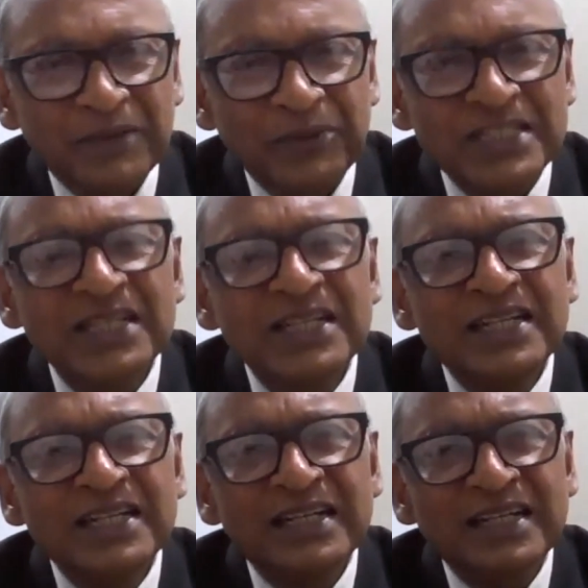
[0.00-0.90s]
which
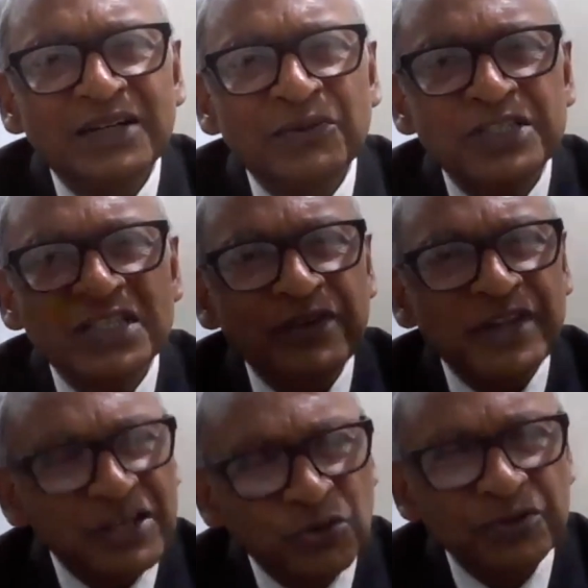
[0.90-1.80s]
is
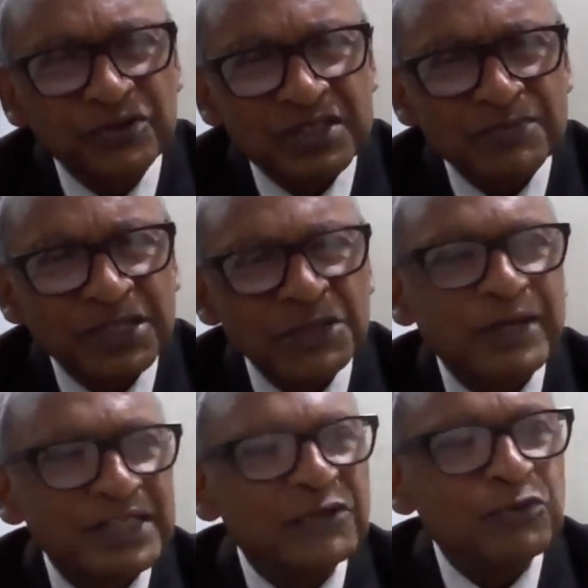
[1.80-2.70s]
very good, which is much
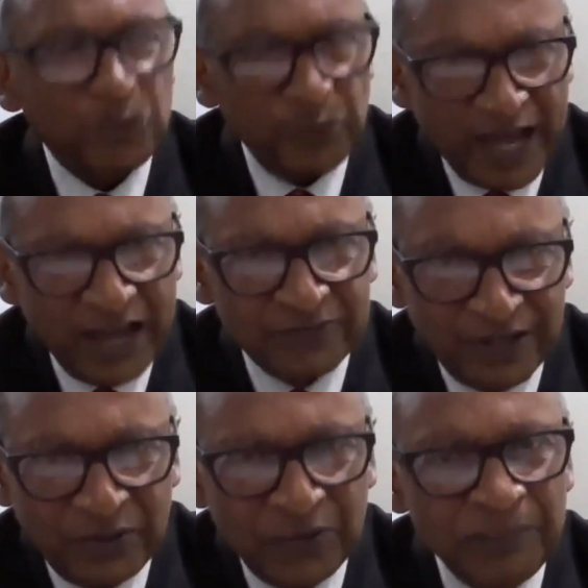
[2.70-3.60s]
better than what we have
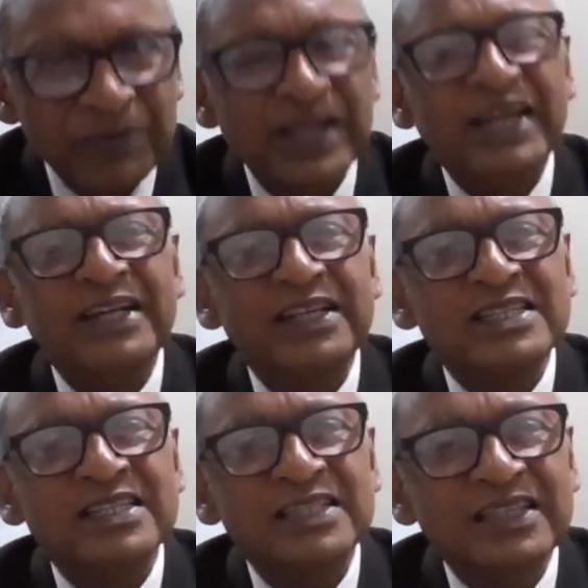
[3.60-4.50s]
now, and it
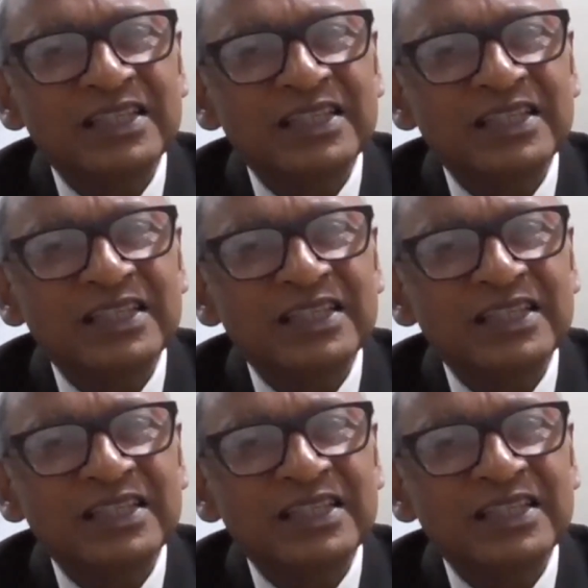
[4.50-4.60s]
is